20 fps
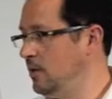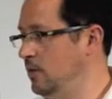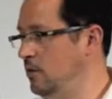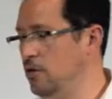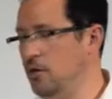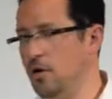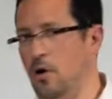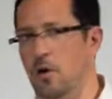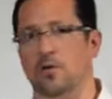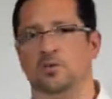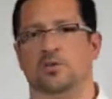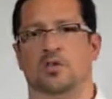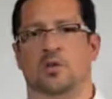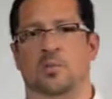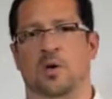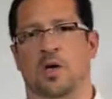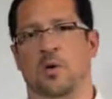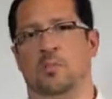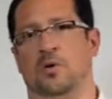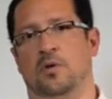Those are the
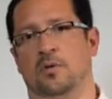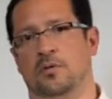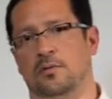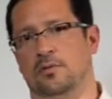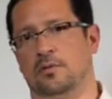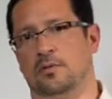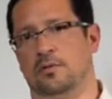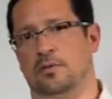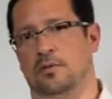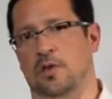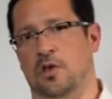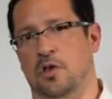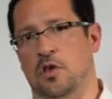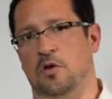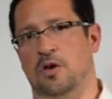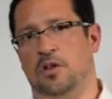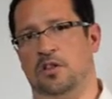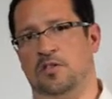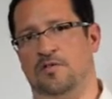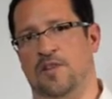people that you
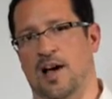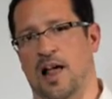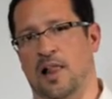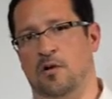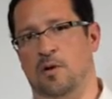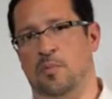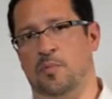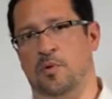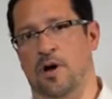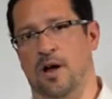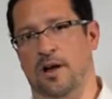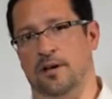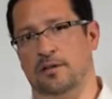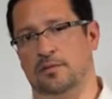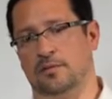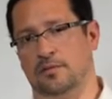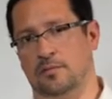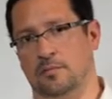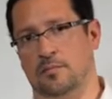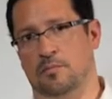get to follow up on
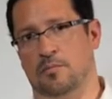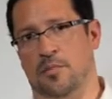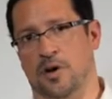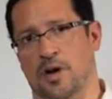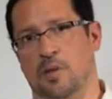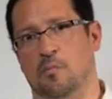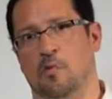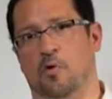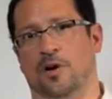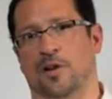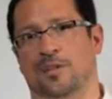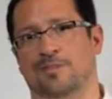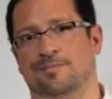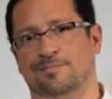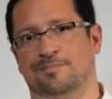Monday morning.